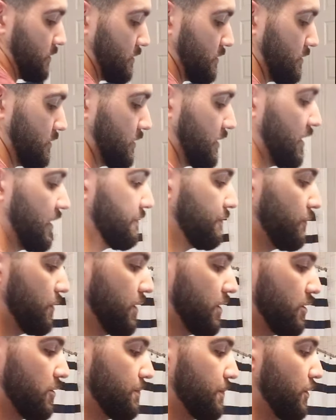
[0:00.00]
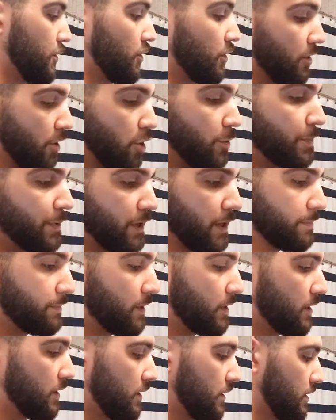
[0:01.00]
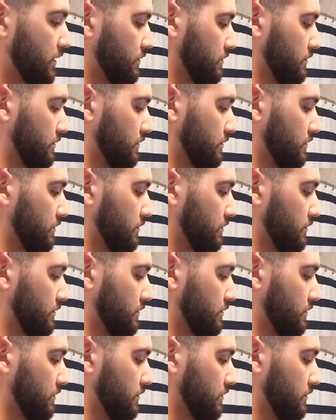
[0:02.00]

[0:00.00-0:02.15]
halfway open, or open up the